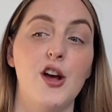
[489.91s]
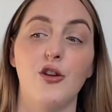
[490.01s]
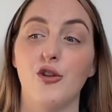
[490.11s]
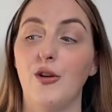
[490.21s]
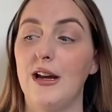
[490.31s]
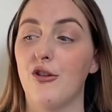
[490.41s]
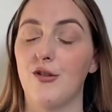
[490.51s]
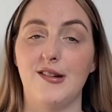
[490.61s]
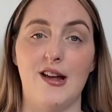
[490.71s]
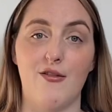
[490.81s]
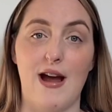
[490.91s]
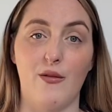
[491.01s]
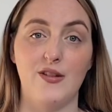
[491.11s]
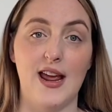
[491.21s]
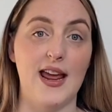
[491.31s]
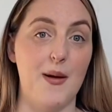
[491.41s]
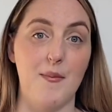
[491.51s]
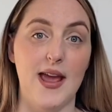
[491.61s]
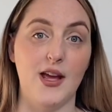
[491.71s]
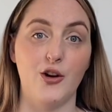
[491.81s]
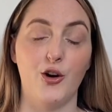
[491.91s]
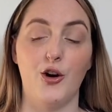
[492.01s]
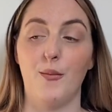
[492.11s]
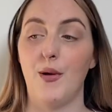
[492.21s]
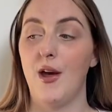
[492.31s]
toiletries that are out of date and makeup,